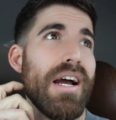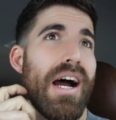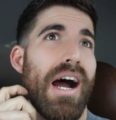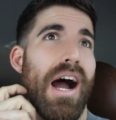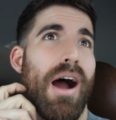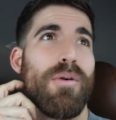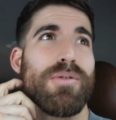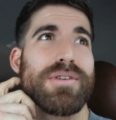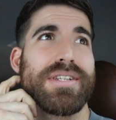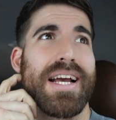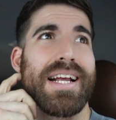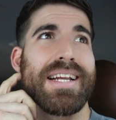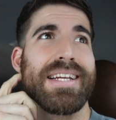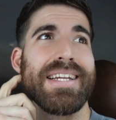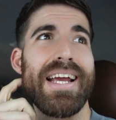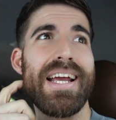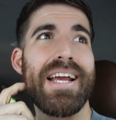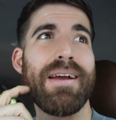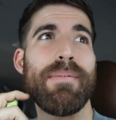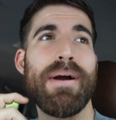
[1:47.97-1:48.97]
I was like,
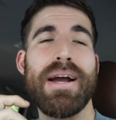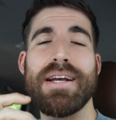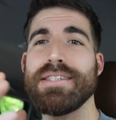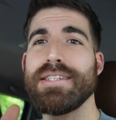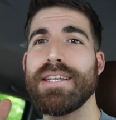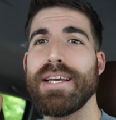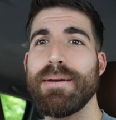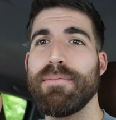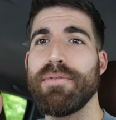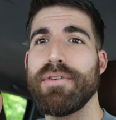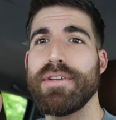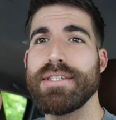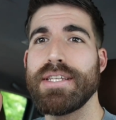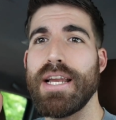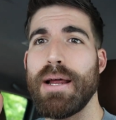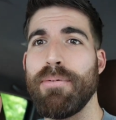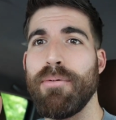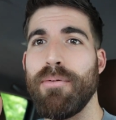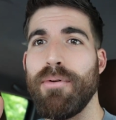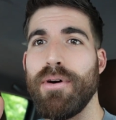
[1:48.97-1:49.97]
damn, I skipped
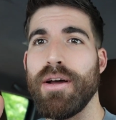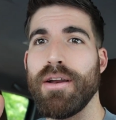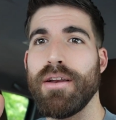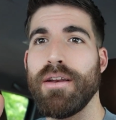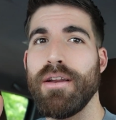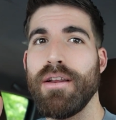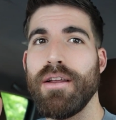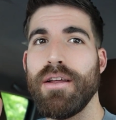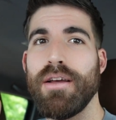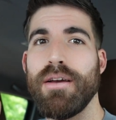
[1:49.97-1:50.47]
step one